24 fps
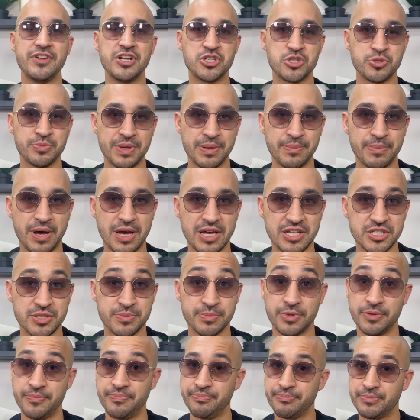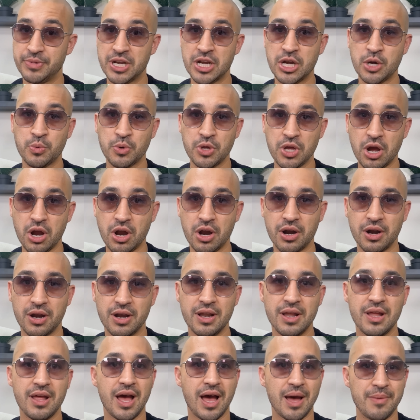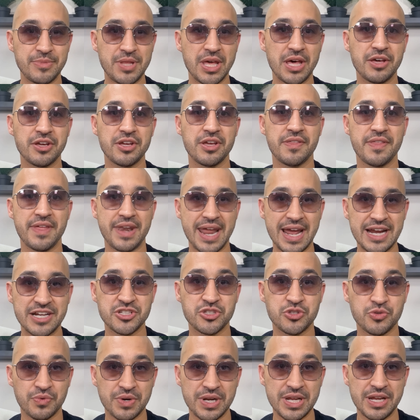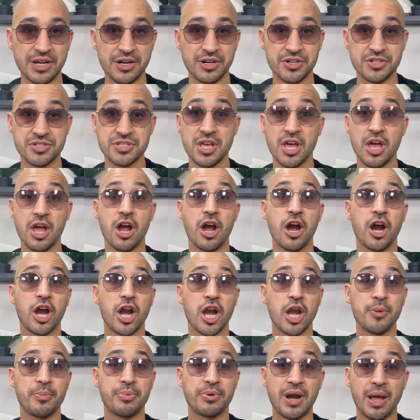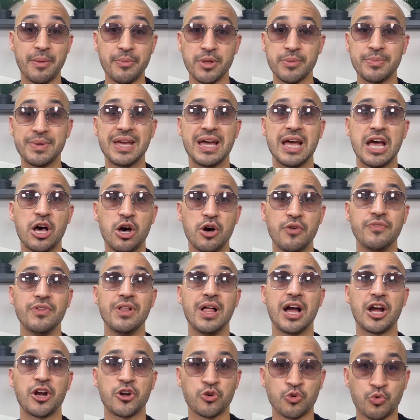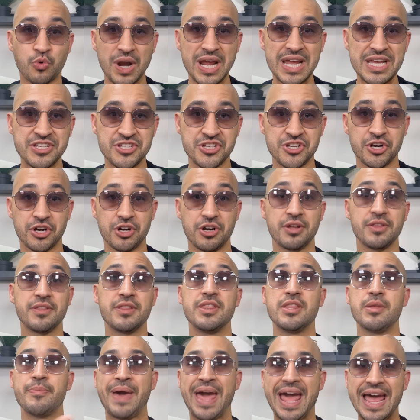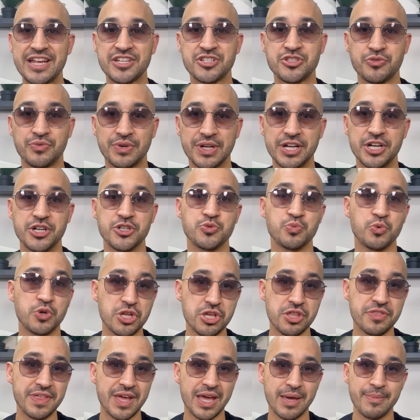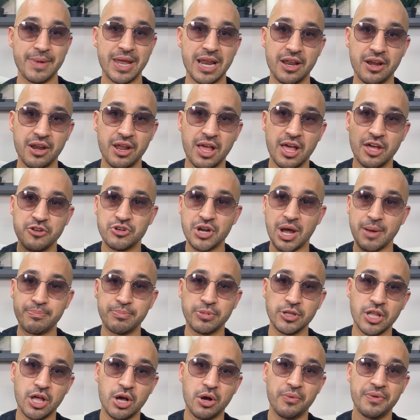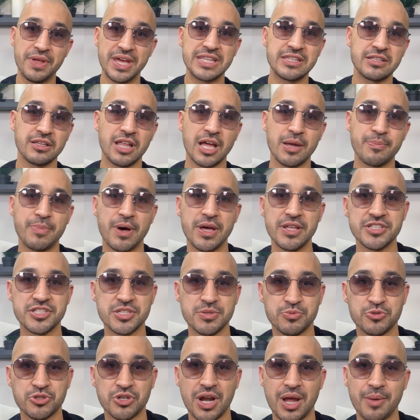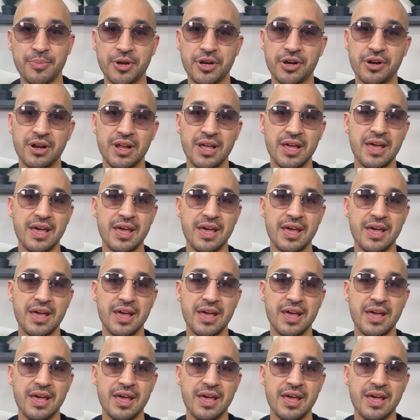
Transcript: years would be impossible. But here we are. I'm telling you, the next three years are going to probably be a hell of a lot crazier than the past three years. What do you think about it? Drop below, hit the like button, subscribe here.